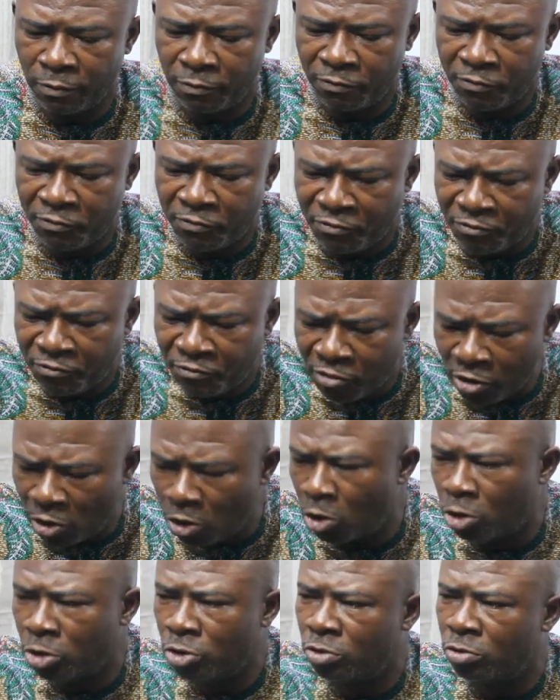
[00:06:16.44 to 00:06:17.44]

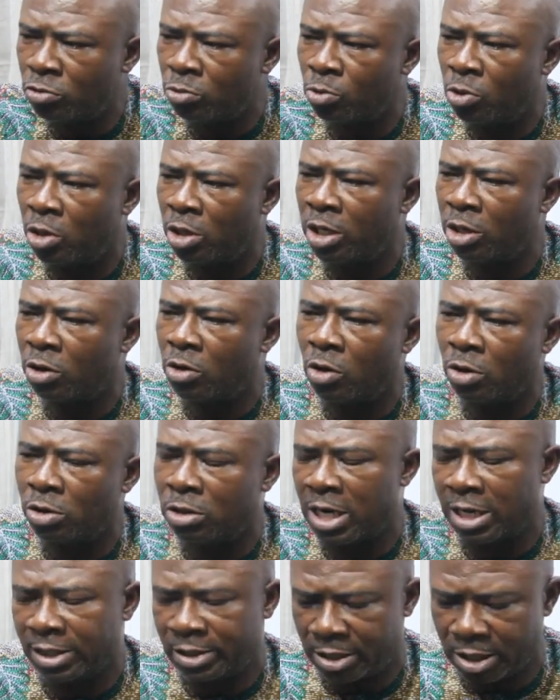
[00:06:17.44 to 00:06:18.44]
follows what the
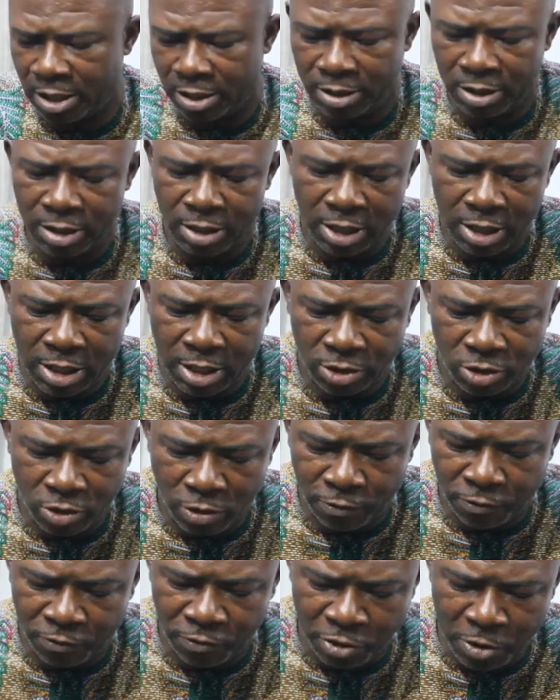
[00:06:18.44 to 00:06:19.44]
court has said. In the case
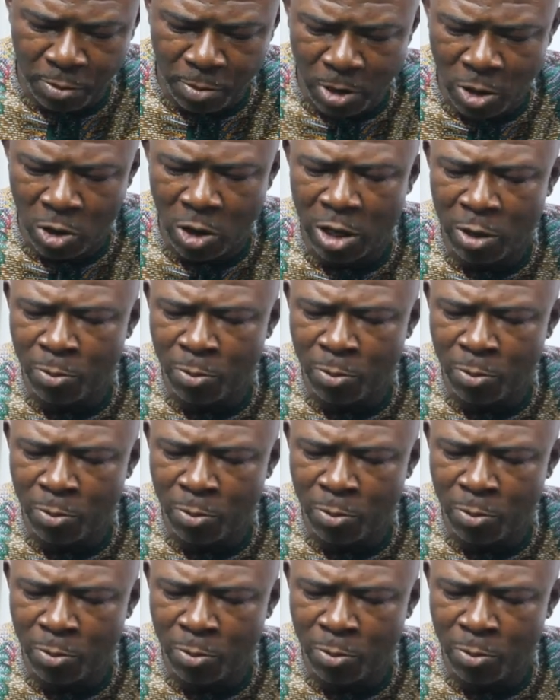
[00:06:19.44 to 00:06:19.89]
of Imo